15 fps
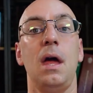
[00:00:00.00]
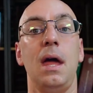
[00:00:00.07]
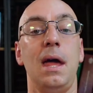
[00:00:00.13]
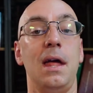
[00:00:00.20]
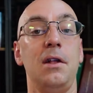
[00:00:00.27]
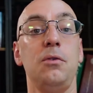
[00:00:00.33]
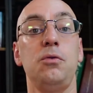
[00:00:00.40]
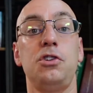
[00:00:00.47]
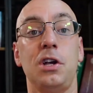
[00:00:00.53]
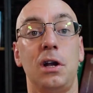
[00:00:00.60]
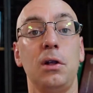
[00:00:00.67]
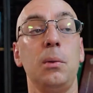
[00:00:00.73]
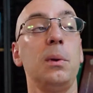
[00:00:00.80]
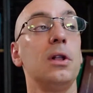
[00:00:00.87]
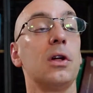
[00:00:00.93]
And
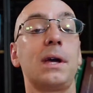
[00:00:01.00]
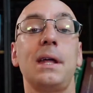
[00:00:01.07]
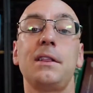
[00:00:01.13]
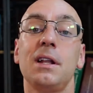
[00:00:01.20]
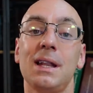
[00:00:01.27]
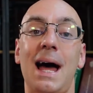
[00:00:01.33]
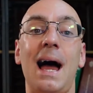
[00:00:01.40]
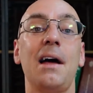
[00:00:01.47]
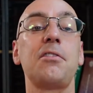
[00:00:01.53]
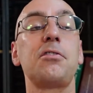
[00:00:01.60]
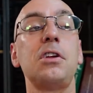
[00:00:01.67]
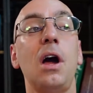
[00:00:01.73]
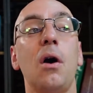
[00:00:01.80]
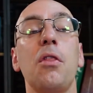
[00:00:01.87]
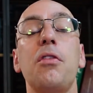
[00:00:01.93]
generally we look at the
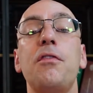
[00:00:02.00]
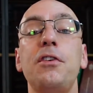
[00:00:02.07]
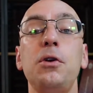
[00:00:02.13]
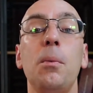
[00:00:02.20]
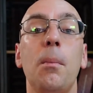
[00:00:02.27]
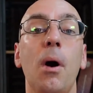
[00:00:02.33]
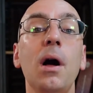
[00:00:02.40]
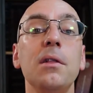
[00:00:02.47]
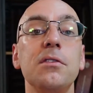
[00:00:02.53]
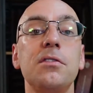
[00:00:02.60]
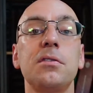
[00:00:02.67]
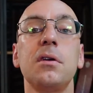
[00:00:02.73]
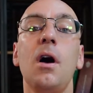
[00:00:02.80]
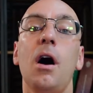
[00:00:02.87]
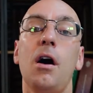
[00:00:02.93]
last, few
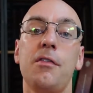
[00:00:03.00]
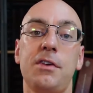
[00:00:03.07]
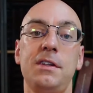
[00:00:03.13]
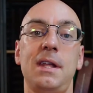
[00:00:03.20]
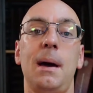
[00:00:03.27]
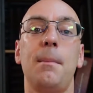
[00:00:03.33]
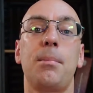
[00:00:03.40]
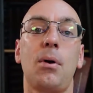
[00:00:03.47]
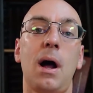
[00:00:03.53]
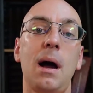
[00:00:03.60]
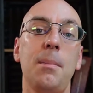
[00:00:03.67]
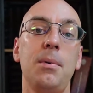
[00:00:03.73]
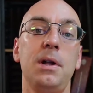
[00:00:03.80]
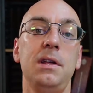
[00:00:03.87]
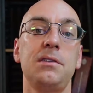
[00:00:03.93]
months of condemned
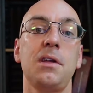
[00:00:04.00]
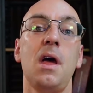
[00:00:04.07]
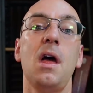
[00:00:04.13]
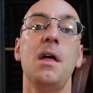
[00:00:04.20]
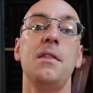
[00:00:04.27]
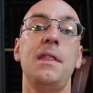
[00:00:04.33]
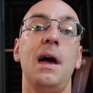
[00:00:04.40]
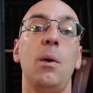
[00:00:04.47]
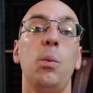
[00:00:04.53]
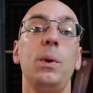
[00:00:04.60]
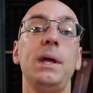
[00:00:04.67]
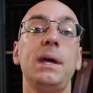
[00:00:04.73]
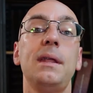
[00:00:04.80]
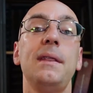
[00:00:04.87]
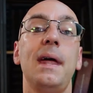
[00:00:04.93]
properties that
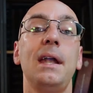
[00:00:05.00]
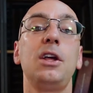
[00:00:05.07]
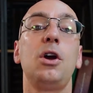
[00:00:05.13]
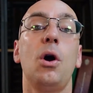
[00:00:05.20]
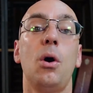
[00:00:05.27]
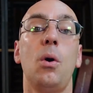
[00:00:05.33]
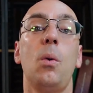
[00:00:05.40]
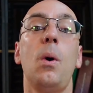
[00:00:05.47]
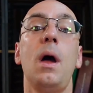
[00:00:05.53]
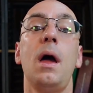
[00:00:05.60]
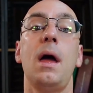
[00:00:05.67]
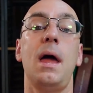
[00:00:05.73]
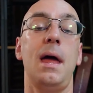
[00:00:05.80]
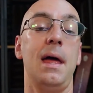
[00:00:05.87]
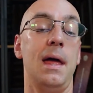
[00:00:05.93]
we can then go
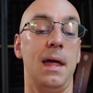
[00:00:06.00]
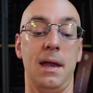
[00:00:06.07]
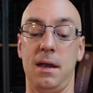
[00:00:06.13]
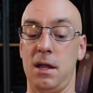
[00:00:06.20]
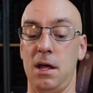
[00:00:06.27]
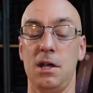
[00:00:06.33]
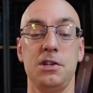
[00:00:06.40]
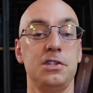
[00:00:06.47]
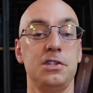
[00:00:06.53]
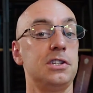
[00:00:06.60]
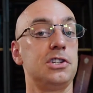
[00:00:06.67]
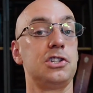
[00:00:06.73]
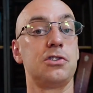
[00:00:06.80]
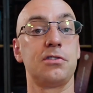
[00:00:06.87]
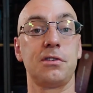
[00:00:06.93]
and
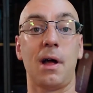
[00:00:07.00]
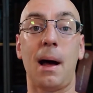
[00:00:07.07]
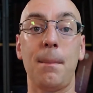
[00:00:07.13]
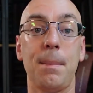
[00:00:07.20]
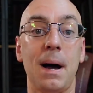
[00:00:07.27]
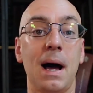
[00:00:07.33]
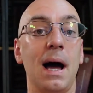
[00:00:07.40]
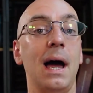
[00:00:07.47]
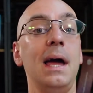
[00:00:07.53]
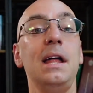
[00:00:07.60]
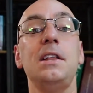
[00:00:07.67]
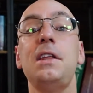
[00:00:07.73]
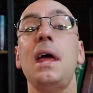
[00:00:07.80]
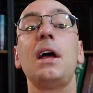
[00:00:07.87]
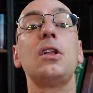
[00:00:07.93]
stop
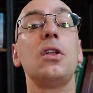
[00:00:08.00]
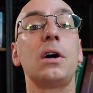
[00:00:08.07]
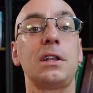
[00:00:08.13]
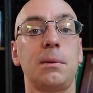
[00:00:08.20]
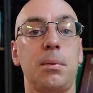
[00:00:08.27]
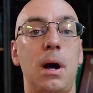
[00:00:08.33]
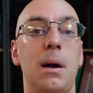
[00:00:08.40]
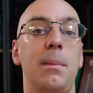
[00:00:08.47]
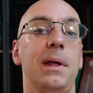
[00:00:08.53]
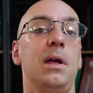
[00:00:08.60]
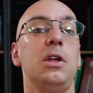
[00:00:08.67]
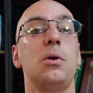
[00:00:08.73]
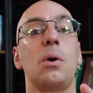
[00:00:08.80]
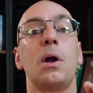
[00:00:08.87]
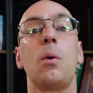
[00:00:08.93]
by, take a look at the property.
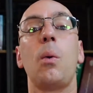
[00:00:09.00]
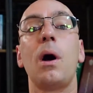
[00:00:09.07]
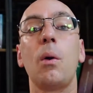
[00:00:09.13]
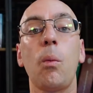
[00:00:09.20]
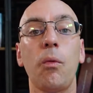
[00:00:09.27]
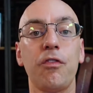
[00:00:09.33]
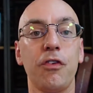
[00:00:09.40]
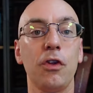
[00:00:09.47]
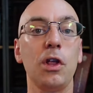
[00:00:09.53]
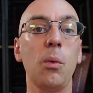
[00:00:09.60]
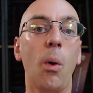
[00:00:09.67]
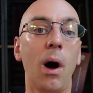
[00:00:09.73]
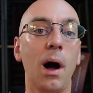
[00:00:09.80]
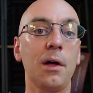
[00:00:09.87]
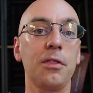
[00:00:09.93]
You're gonna wanna fully
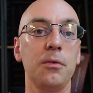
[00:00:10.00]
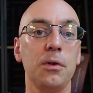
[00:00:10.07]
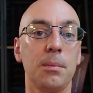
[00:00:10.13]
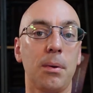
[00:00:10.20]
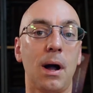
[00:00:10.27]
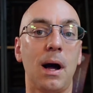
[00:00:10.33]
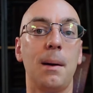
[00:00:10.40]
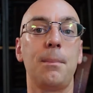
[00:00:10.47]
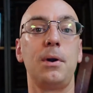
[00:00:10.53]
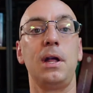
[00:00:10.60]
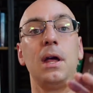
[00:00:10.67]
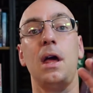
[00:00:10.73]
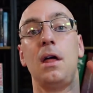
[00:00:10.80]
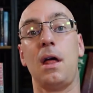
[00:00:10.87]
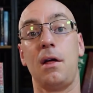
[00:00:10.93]
walk through the
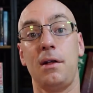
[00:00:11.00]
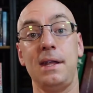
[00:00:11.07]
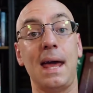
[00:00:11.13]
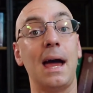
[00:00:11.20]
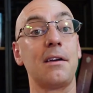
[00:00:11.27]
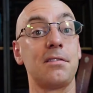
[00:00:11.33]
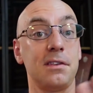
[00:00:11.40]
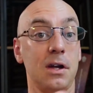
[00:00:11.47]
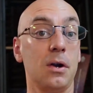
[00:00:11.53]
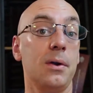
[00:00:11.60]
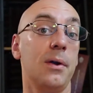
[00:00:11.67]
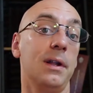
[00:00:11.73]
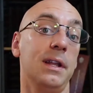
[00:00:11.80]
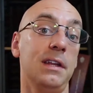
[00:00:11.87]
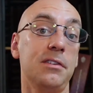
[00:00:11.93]
property, and the
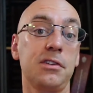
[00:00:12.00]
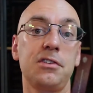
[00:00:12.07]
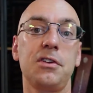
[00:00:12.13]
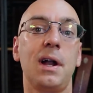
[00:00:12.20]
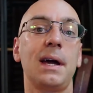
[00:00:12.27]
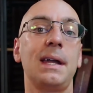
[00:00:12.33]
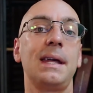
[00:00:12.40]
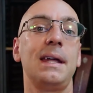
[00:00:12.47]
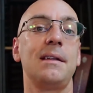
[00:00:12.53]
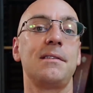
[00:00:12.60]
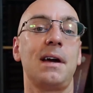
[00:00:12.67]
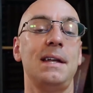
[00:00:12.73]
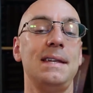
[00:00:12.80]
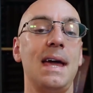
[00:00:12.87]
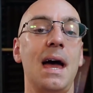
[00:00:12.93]
exterior at least, because you're not gonna get
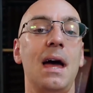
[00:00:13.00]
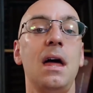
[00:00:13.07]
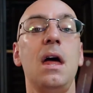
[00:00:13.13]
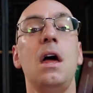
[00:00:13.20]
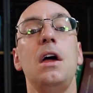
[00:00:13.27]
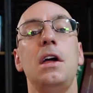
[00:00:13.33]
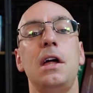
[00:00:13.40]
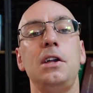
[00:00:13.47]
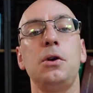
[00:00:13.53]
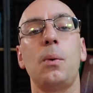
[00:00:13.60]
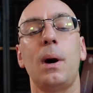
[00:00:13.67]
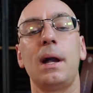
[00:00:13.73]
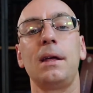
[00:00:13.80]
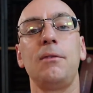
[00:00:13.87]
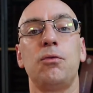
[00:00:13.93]
inside yet. And you
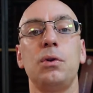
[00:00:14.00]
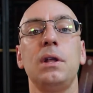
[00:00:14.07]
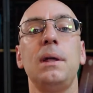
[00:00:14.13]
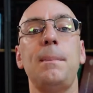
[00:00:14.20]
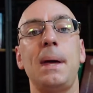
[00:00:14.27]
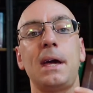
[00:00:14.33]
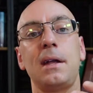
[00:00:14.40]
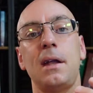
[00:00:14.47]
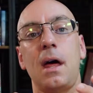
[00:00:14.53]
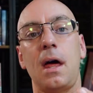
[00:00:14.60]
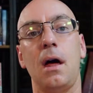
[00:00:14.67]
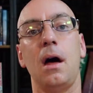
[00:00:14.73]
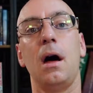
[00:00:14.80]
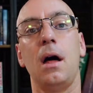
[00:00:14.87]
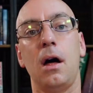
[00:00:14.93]
wanna really make an
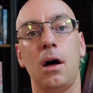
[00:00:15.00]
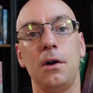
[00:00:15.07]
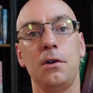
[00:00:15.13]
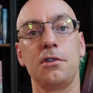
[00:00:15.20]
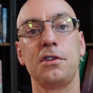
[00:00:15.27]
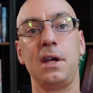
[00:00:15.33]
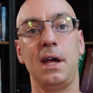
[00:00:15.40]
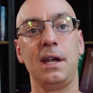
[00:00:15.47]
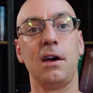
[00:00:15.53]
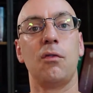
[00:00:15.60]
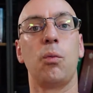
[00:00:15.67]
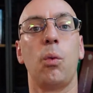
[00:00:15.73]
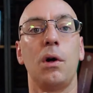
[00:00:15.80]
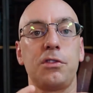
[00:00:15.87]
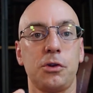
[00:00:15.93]
understanding
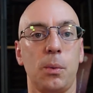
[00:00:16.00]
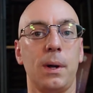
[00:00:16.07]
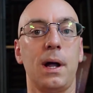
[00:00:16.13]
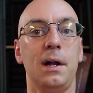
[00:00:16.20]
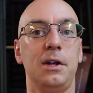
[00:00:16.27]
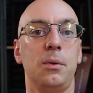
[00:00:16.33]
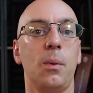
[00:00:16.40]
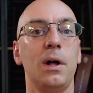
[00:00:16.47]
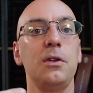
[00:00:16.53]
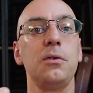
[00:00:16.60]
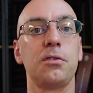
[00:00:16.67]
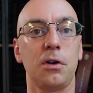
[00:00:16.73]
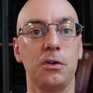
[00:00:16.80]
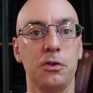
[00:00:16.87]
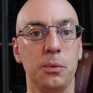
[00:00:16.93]
of what's going on. You wanna
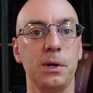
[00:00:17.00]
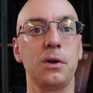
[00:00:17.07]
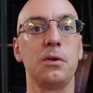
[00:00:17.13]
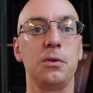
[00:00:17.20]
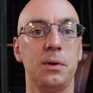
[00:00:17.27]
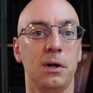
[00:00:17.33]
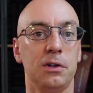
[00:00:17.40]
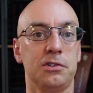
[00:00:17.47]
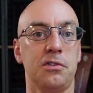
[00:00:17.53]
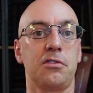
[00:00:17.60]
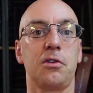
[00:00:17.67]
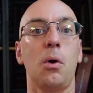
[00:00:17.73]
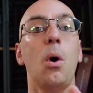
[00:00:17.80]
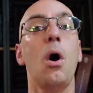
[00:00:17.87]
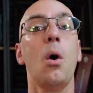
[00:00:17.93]
start doing your due diligence.
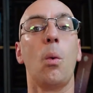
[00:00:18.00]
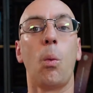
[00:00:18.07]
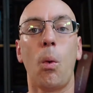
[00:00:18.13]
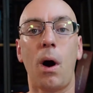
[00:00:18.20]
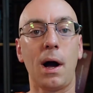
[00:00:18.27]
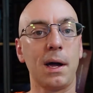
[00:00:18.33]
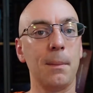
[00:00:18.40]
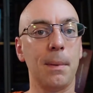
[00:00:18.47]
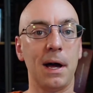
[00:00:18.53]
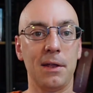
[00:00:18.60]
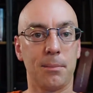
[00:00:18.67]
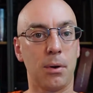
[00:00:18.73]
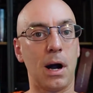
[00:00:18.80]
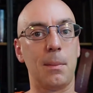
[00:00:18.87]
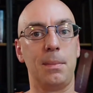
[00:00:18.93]
So walking by the
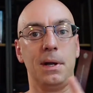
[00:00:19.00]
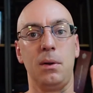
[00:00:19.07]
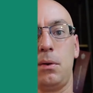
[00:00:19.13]
property,